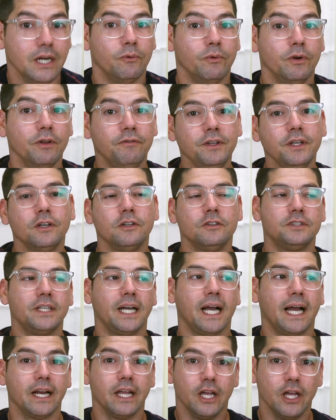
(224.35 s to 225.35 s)
reveals
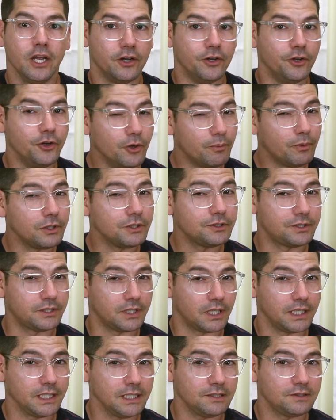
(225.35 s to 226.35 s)
that numerous
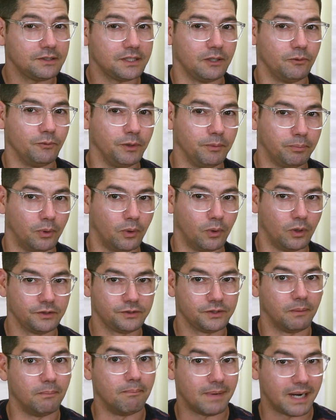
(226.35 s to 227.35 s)
studies and
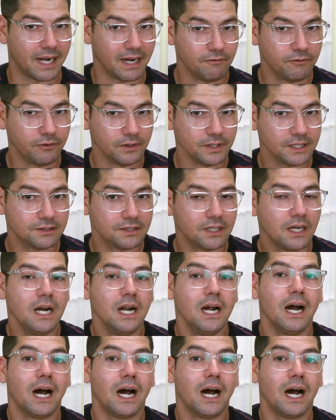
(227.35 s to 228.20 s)
reports on mindfulness